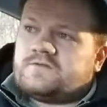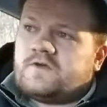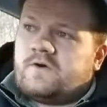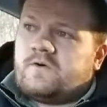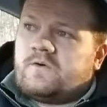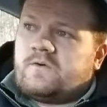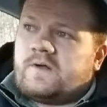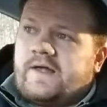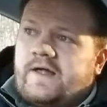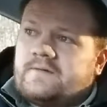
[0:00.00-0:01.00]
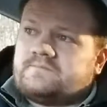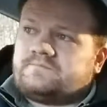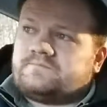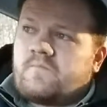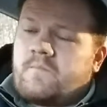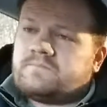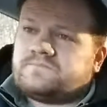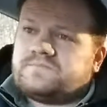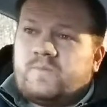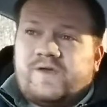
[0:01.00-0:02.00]
So
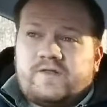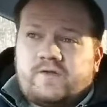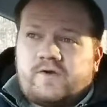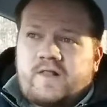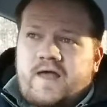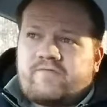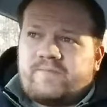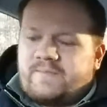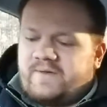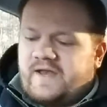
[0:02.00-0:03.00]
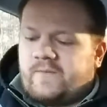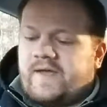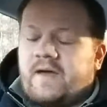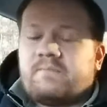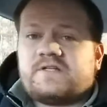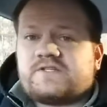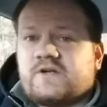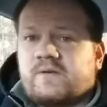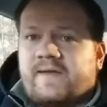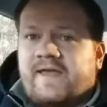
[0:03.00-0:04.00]
we could learn a lot from that. But anyway, I'm going to
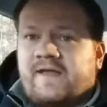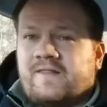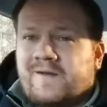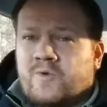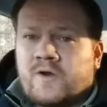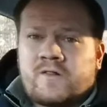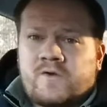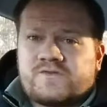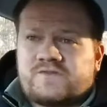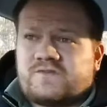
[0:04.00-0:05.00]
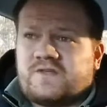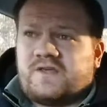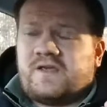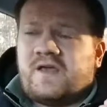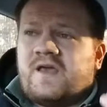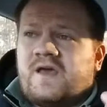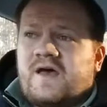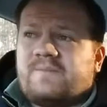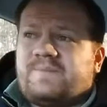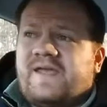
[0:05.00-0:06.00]
start paying a little more closely,
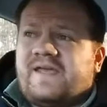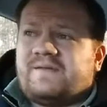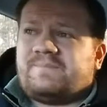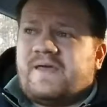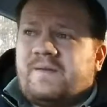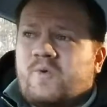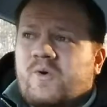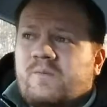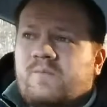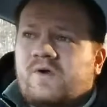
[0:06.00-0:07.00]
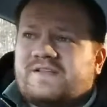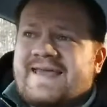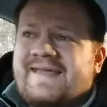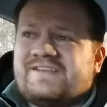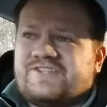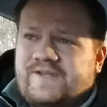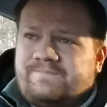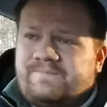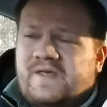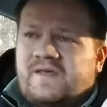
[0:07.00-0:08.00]
paying more
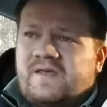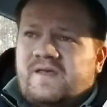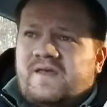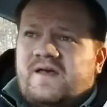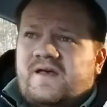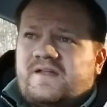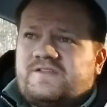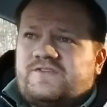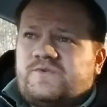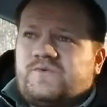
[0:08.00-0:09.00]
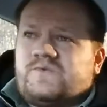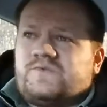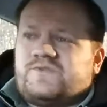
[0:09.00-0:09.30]
attention to